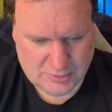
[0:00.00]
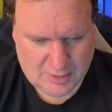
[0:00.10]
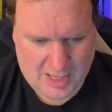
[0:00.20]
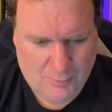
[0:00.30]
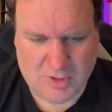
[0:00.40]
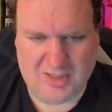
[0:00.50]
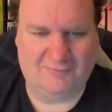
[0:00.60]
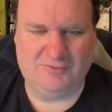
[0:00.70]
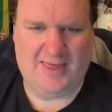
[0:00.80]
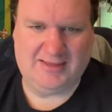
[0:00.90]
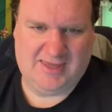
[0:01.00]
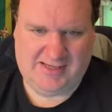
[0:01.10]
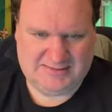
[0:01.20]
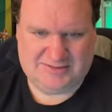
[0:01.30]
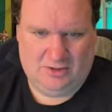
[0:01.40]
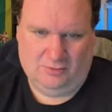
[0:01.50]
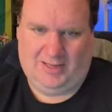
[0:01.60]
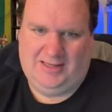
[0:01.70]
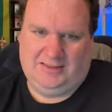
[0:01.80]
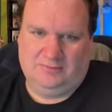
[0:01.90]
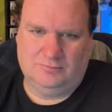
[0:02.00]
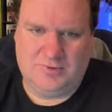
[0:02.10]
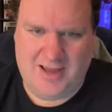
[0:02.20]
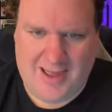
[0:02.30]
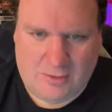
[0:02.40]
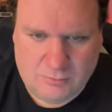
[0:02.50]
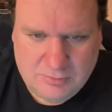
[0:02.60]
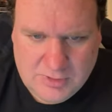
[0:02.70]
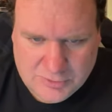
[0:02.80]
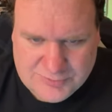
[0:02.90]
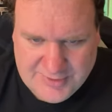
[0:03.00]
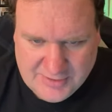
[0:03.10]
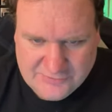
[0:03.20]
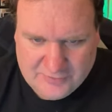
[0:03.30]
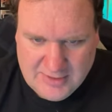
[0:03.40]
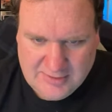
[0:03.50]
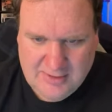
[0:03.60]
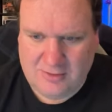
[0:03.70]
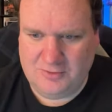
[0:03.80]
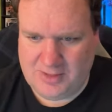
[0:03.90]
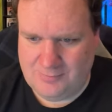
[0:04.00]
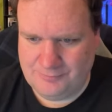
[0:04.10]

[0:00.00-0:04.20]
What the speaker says: I won't cover that case, though, like, now. Oh, it's pronounced Frankie. Okay.